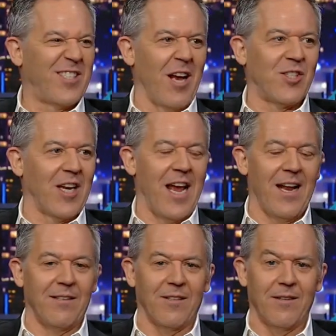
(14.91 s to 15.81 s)
doesn't
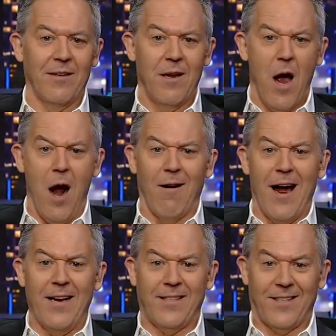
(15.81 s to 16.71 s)
end. All
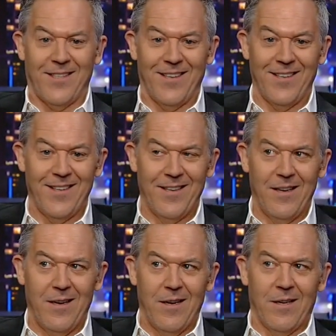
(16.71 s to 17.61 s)
right.
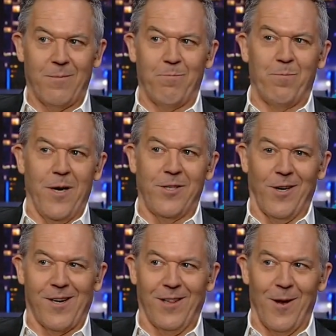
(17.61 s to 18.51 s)
Put
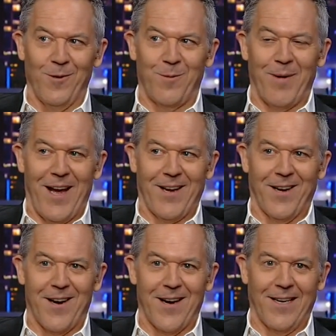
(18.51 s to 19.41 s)
your clothes back
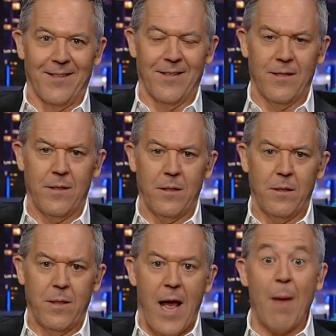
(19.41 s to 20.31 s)
on.
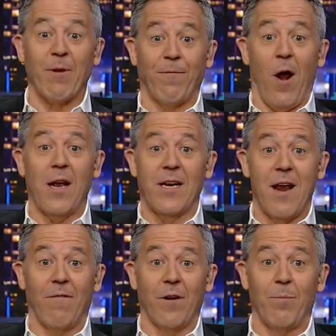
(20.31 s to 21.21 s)
Happy Friday,
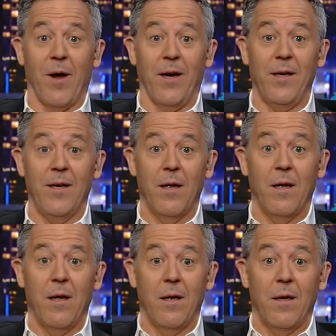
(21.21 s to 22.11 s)
everybody.
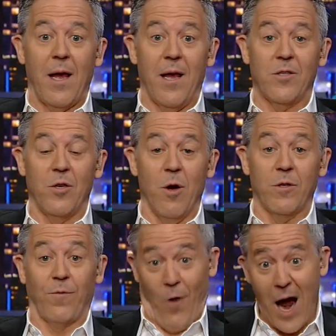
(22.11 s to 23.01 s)
As you know,
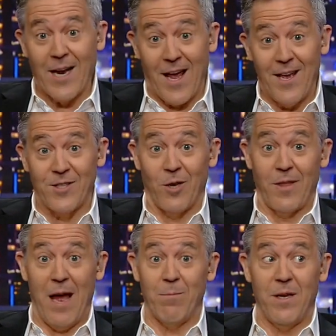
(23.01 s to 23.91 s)
it's Friday, so
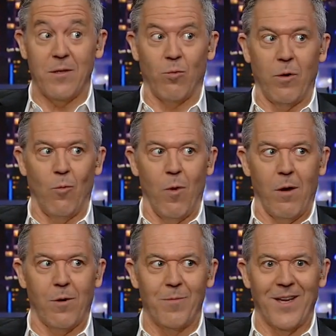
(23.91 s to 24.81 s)
that means we
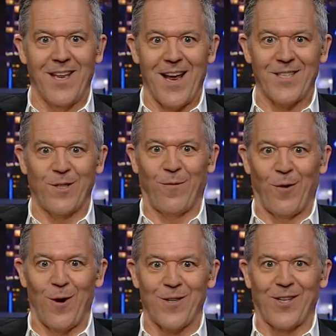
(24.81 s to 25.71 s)
welcome the guests
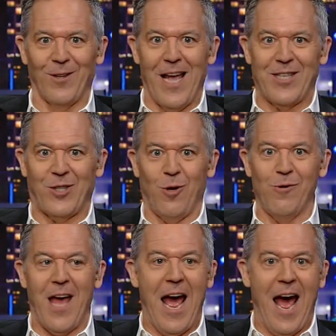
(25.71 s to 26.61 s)
first. So let's do
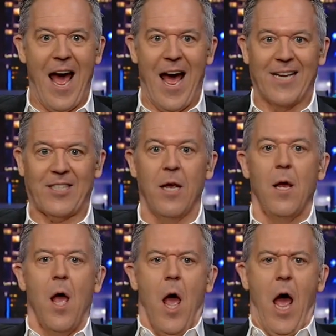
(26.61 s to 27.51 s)
that.
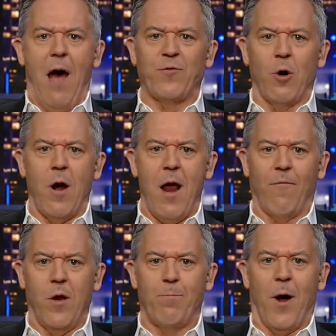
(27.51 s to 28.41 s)
After
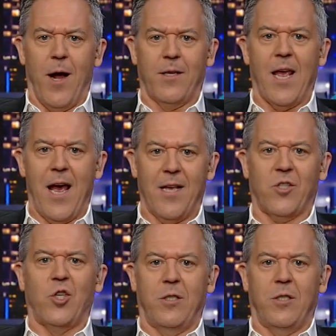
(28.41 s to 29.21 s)
every podcast, she